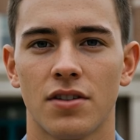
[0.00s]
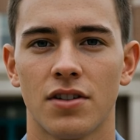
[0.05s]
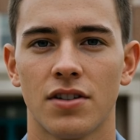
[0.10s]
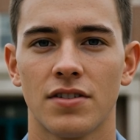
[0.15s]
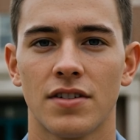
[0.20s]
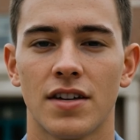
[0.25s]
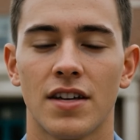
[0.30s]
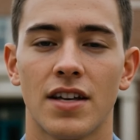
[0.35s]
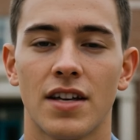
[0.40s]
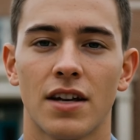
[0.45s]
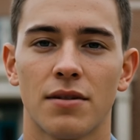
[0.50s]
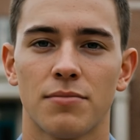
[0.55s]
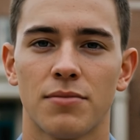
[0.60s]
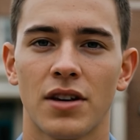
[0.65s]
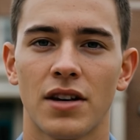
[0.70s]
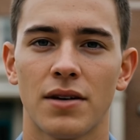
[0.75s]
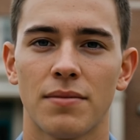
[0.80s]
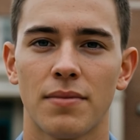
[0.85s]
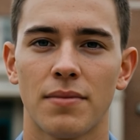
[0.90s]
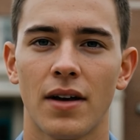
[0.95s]
had sent his
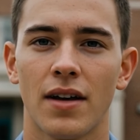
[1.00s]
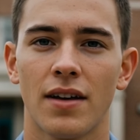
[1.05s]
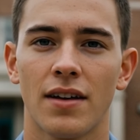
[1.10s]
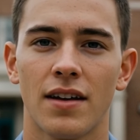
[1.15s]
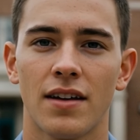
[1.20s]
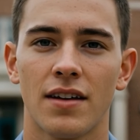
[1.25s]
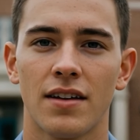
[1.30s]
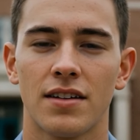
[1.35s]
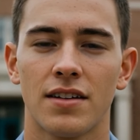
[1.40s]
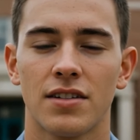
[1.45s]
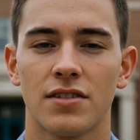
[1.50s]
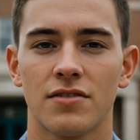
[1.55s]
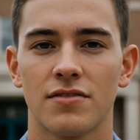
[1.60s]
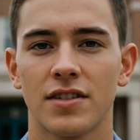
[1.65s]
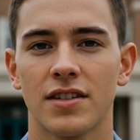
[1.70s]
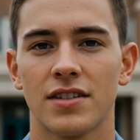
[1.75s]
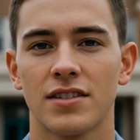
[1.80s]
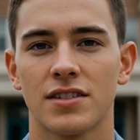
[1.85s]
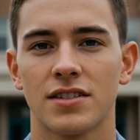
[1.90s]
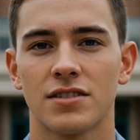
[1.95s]
2 roommates away
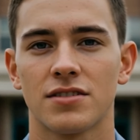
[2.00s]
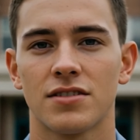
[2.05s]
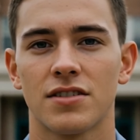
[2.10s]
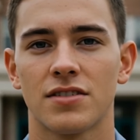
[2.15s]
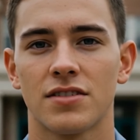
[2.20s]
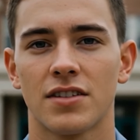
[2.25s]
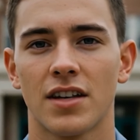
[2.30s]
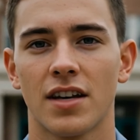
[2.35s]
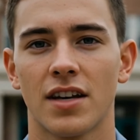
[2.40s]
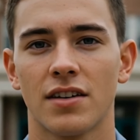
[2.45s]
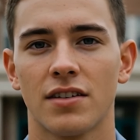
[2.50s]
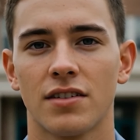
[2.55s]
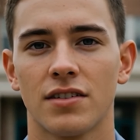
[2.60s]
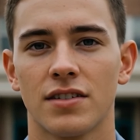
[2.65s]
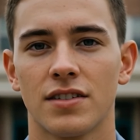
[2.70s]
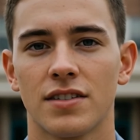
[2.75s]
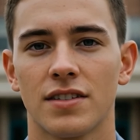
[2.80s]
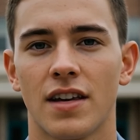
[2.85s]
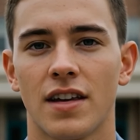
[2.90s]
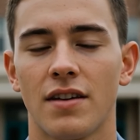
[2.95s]
during this time,
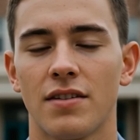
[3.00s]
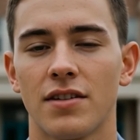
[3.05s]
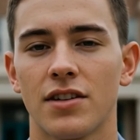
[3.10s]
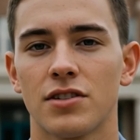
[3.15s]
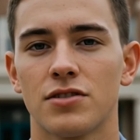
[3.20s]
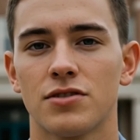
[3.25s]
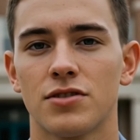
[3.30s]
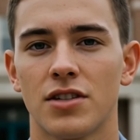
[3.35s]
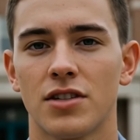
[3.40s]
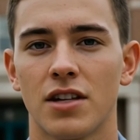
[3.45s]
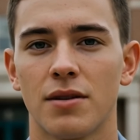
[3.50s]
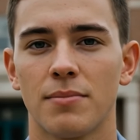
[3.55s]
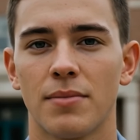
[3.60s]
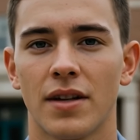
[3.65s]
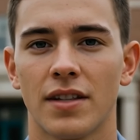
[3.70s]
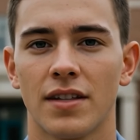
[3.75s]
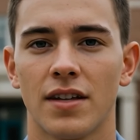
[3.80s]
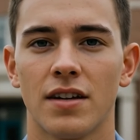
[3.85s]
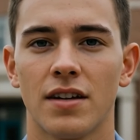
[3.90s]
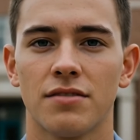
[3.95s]
using his influence
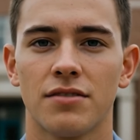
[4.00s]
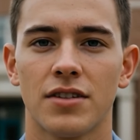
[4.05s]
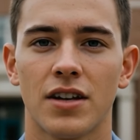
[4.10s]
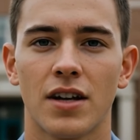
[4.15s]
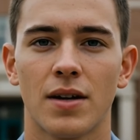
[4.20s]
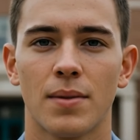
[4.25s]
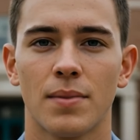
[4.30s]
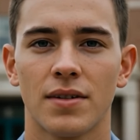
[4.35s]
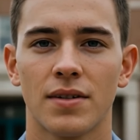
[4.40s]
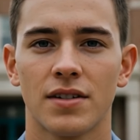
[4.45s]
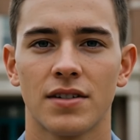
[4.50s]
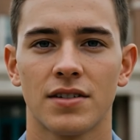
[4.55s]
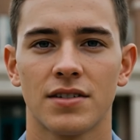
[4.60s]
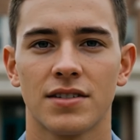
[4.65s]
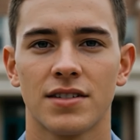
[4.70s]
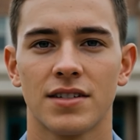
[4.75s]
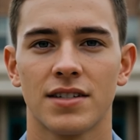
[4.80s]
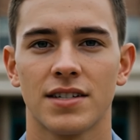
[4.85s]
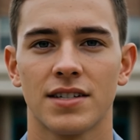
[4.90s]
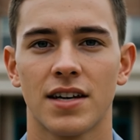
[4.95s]
skill. He
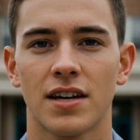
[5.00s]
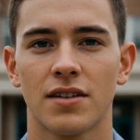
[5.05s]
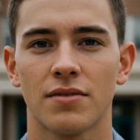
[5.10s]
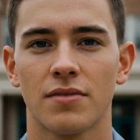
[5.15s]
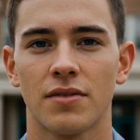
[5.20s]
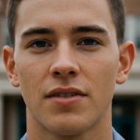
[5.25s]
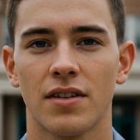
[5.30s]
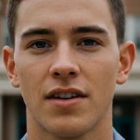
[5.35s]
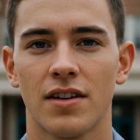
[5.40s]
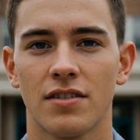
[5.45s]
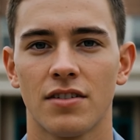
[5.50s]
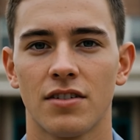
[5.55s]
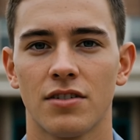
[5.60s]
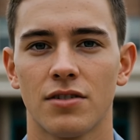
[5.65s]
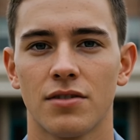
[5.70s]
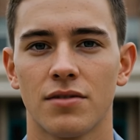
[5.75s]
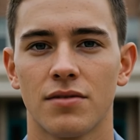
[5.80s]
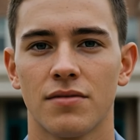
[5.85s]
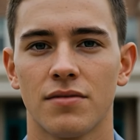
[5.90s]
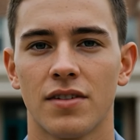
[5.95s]
had tested it
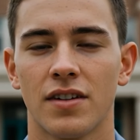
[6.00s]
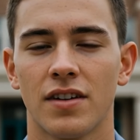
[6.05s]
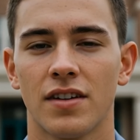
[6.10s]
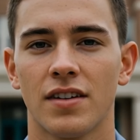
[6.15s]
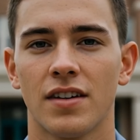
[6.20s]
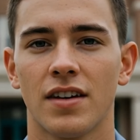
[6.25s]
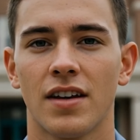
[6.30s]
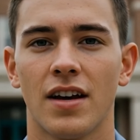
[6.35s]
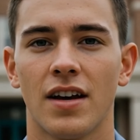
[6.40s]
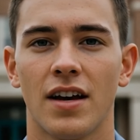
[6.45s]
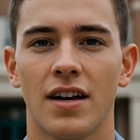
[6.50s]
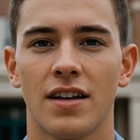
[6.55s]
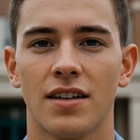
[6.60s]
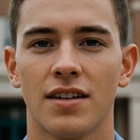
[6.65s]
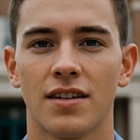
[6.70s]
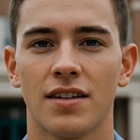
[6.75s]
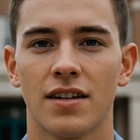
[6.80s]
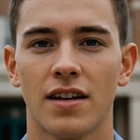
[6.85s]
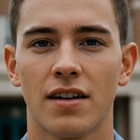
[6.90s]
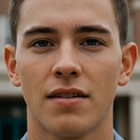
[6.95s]
before and knew their
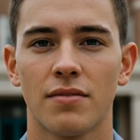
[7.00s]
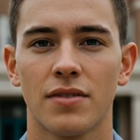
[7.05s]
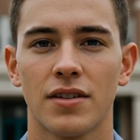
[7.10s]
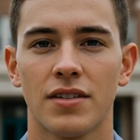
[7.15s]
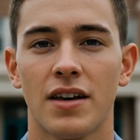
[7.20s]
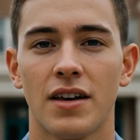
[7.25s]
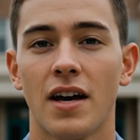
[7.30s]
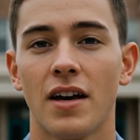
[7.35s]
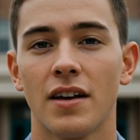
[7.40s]
minds were weak